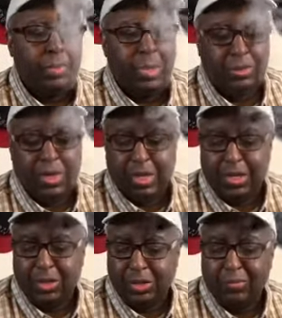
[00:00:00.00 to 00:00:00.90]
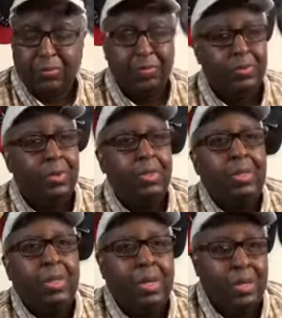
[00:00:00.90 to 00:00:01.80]
I'll tell you this,
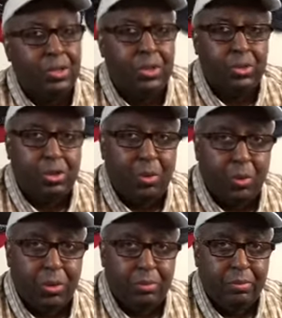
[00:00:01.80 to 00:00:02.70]
it's a good smoke.